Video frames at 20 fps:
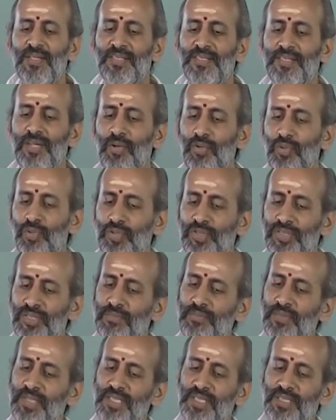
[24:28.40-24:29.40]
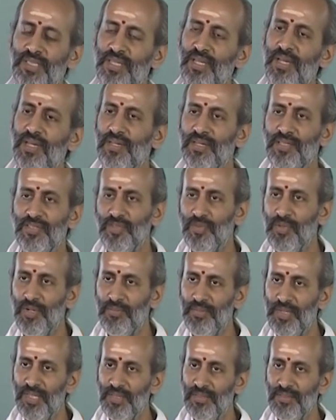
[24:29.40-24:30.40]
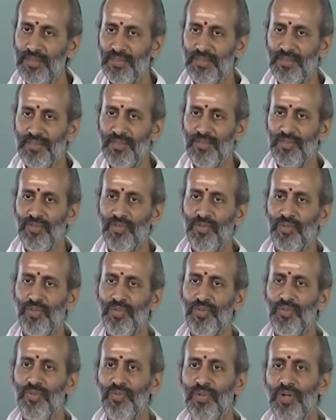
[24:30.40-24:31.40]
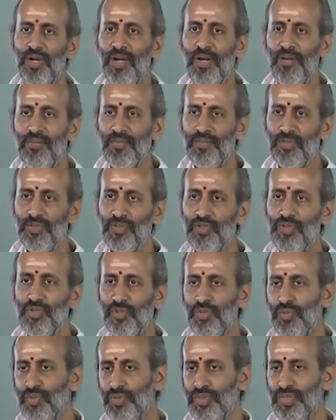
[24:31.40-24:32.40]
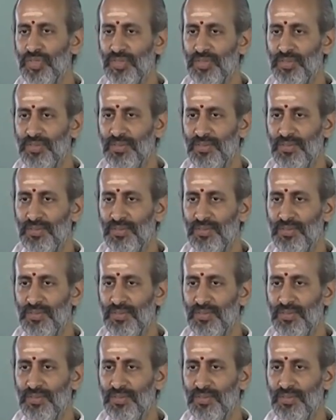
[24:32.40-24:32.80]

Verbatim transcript: Shanku sammitataya rajva means, so you have to choose